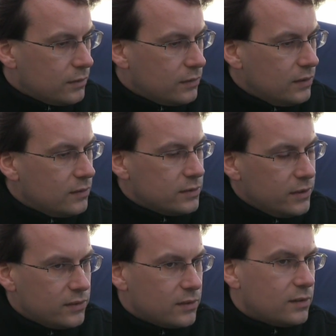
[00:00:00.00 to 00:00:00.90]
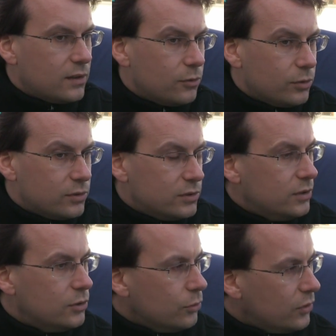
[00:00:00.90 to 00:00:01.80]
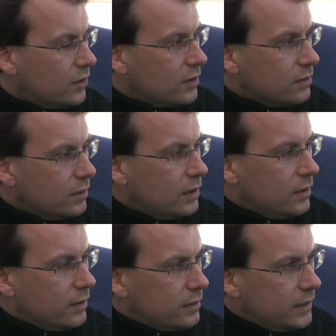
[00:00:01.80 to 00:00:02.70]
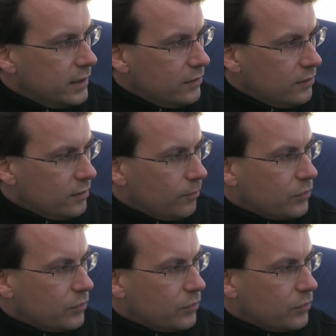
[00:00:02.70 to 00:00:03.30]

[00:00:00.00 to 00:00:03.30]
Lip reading: see the risk that they could reduce their yields,